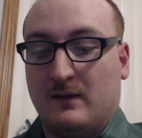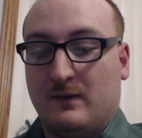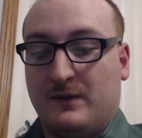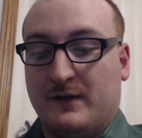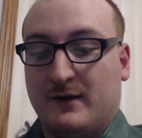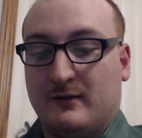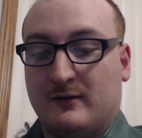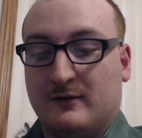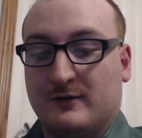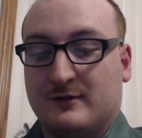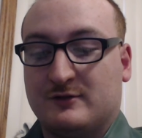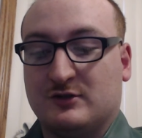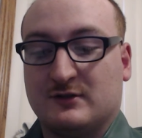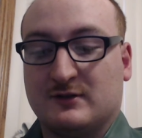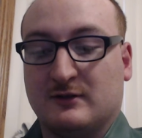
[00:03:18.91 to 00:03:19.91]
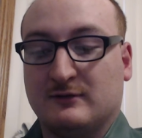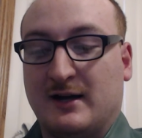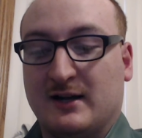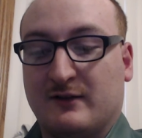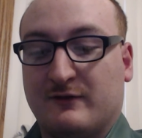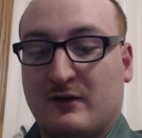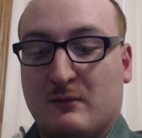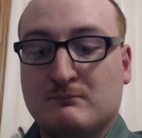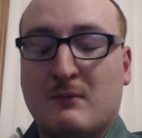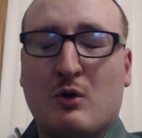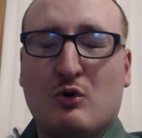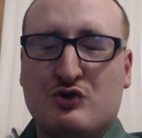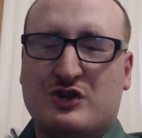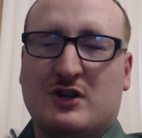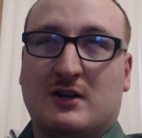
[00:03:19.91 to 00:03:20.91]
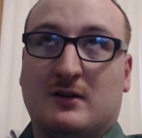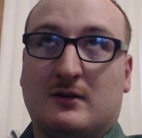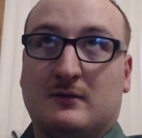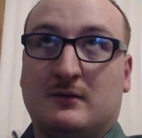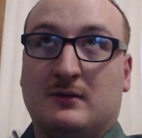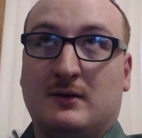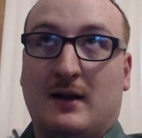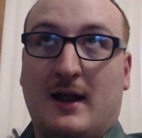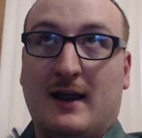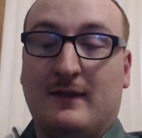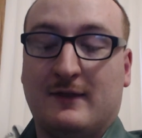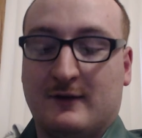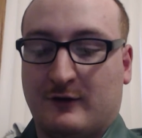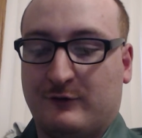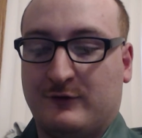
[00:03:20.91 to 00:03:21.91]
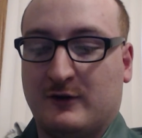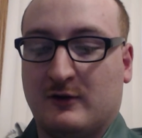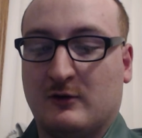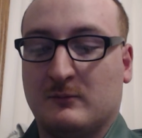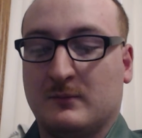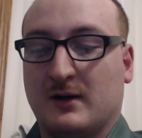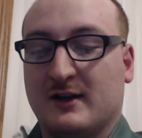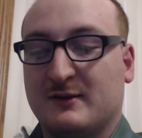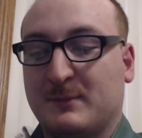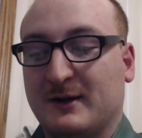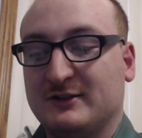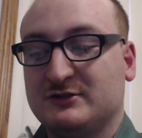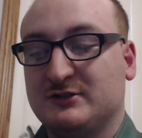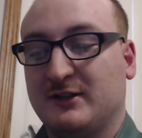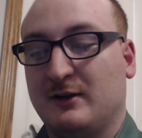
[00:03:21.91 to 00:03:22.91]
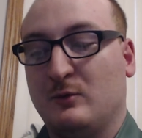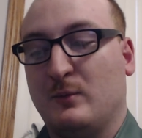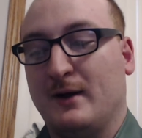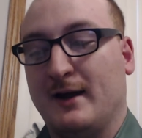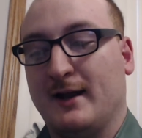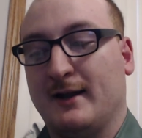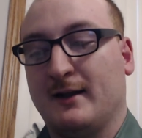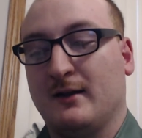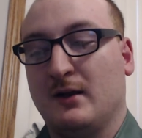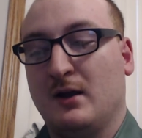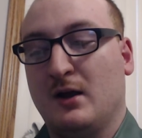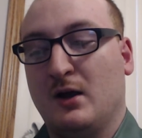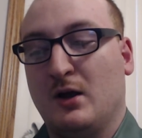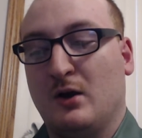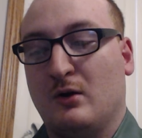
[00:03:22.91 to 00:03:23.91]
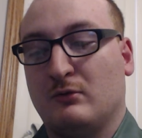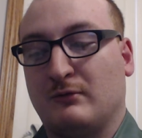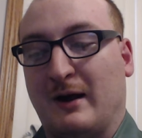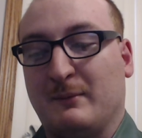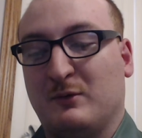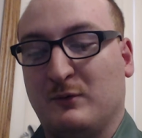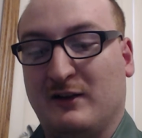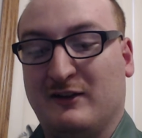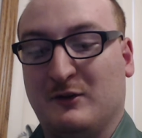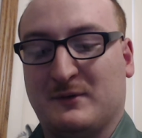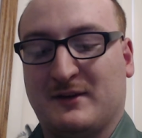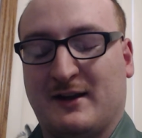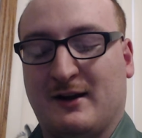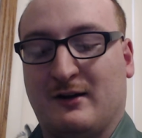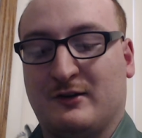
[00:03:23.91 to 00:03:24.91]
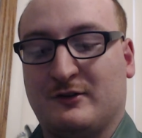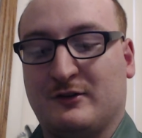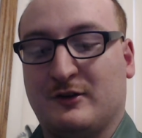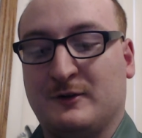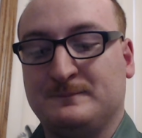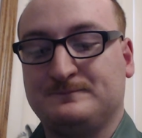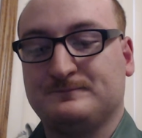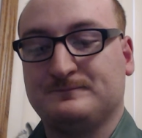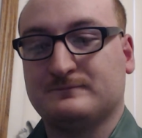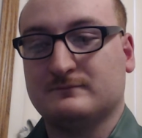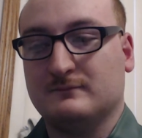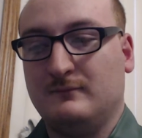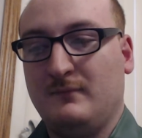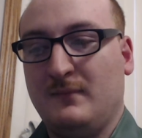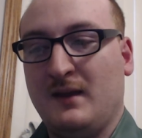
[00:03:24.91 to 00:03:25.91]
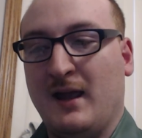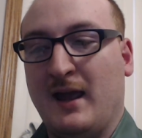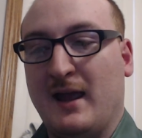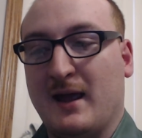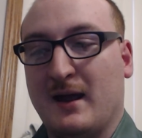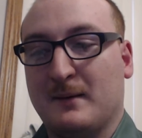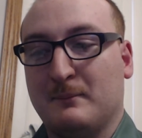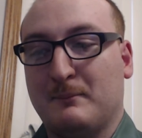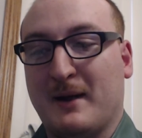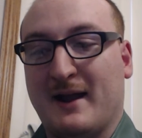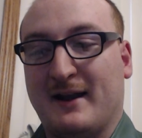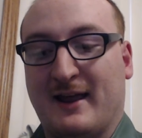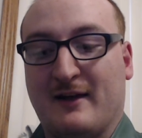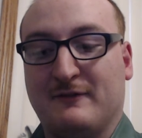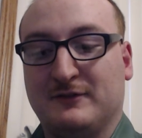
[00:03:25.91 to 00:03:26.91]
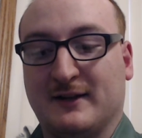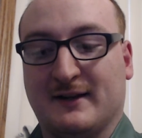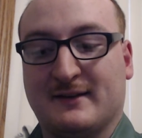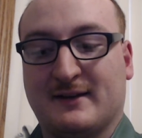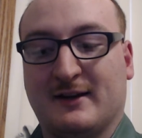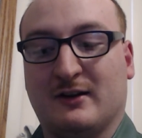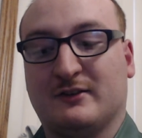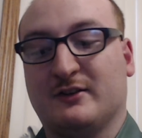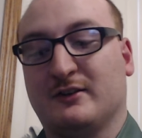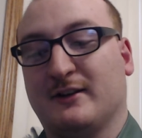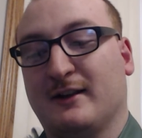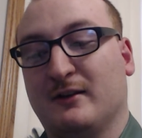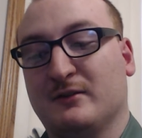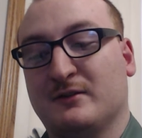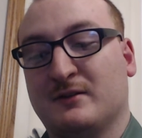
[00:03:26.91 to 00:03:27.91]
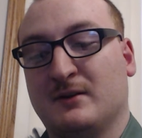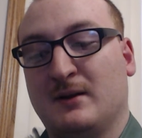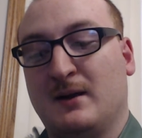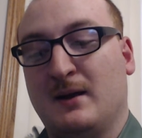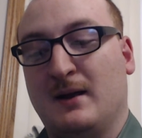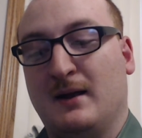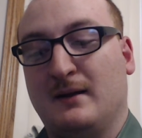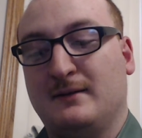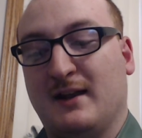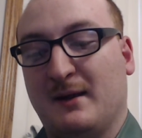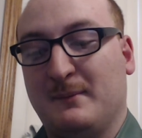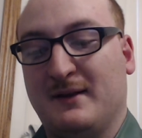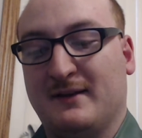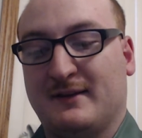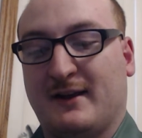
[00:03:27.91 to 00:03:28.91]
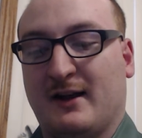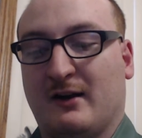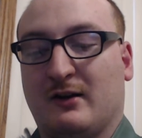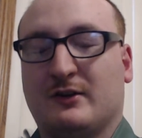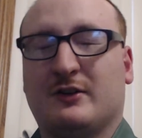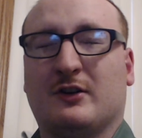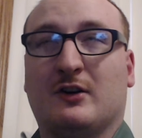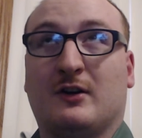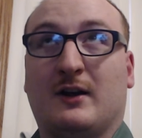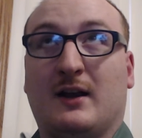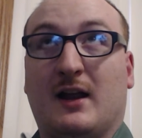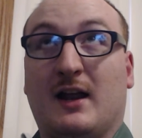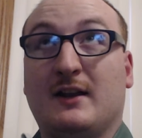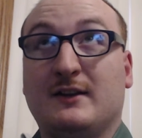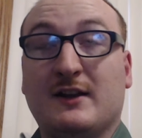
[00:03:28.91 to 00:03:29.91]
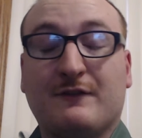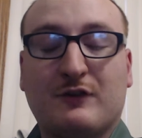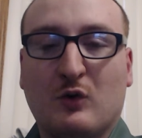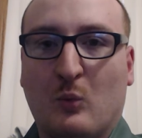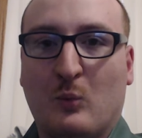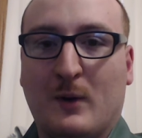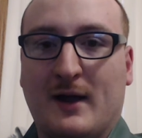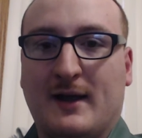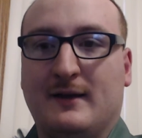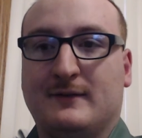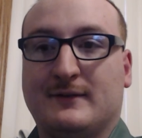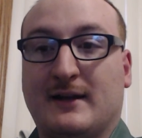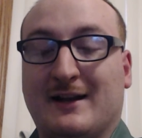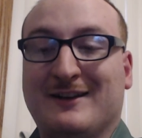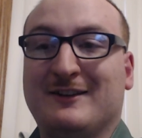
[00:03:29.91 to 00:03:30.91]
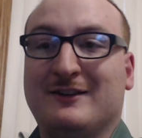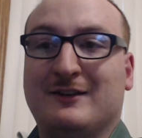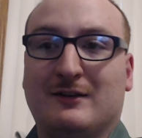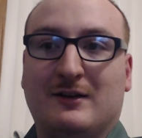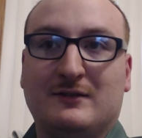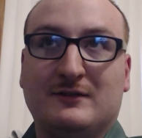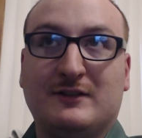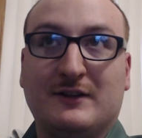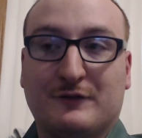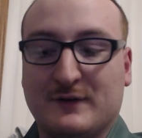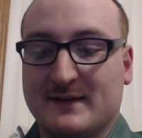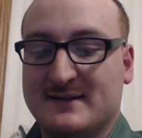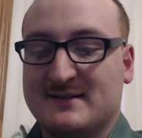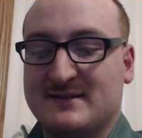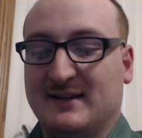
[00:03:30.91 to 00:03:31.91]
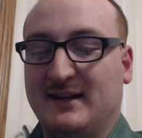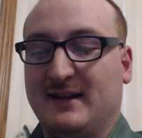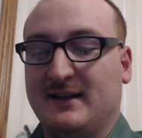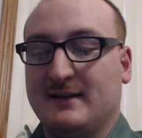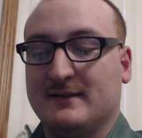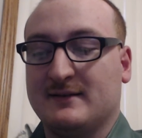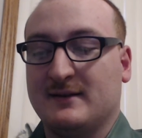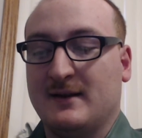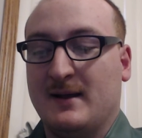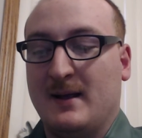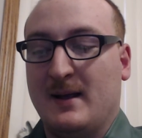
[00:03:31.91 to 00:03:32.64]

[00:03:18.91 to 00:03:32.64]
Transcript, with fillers: There's just a lot of emotion in this film, especially when Robin Williams' character and Ben Affleck's character tells Damon's character in different ways and in different scenes